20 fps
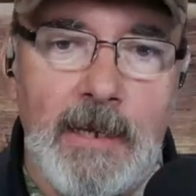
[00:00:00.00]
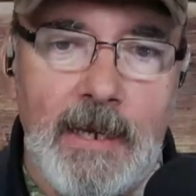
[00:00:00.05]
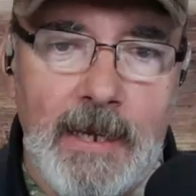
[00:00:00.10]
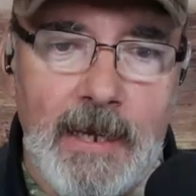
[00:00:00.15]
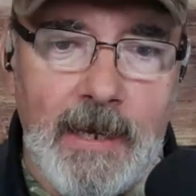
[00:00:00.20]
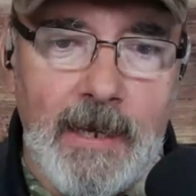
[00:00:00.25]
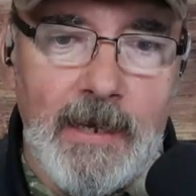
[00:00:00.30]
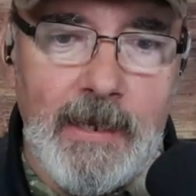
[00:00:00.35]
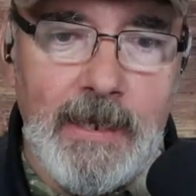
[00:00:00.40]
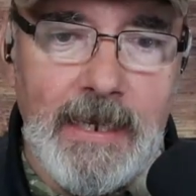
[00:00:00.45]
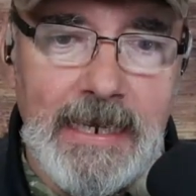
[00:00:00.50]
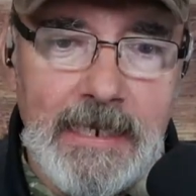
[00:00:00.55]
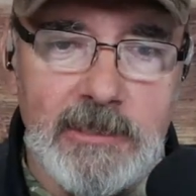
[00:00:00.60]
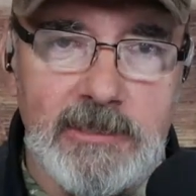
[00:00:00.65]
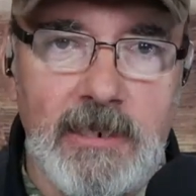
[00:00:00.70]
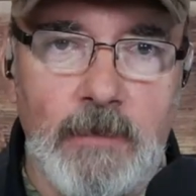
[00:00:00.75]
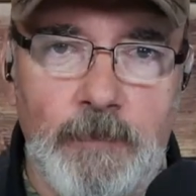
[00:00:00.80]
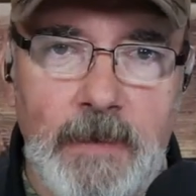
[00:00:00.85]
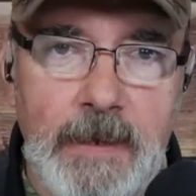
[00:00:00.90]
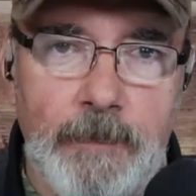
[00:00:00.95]

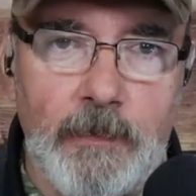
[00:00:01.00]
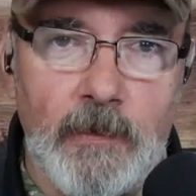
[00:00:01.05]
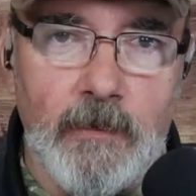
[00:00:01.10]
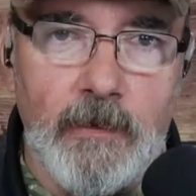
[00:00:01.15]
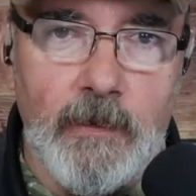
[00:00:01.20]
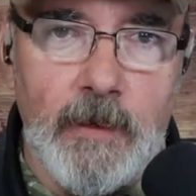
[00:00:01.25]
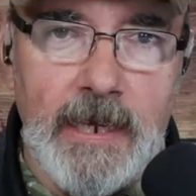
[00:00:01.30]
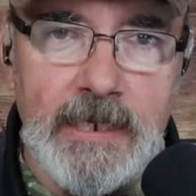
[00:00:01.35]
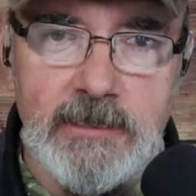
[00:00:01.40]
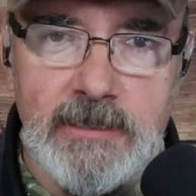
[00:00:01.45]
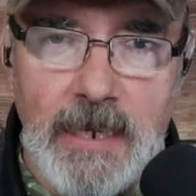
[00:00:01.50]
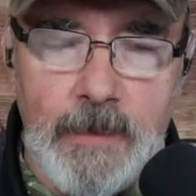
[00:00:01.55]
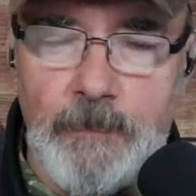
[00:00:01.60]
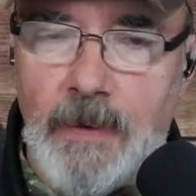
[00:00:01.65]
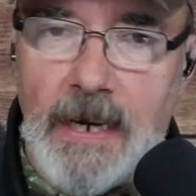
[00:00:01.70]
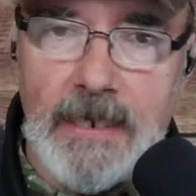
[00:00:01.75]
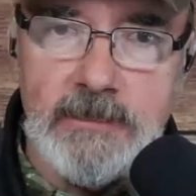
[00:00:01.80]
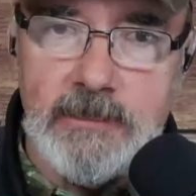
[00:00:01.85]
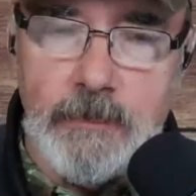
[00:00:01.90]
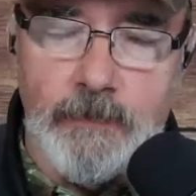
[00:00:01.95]
innocent people as they
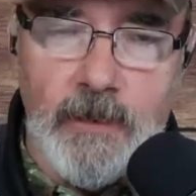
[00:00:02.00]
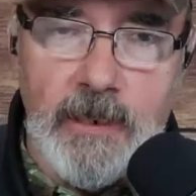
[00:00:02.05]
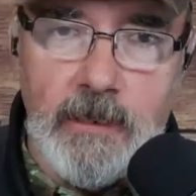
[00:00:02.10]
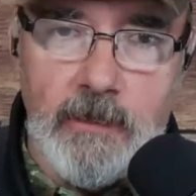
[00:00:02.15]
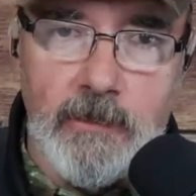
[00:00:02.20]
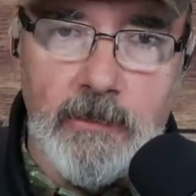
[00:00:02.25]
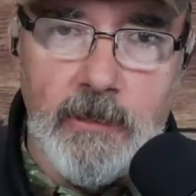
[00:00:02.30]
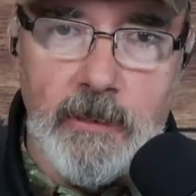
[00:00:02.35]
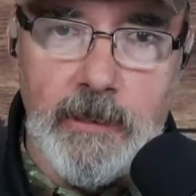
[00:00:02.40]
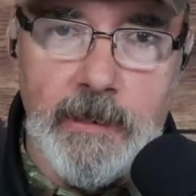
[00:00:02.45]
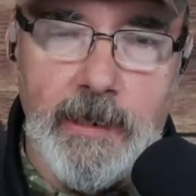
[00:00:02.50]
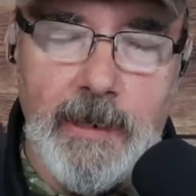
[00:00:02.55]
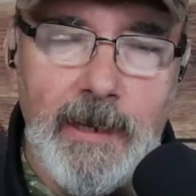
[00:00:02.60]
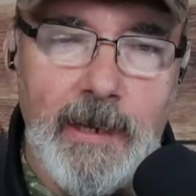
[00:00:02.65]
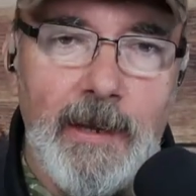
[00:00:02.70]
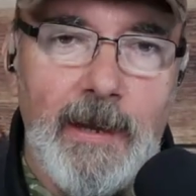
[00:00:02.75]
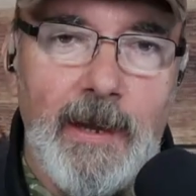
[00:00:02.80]
possibly could.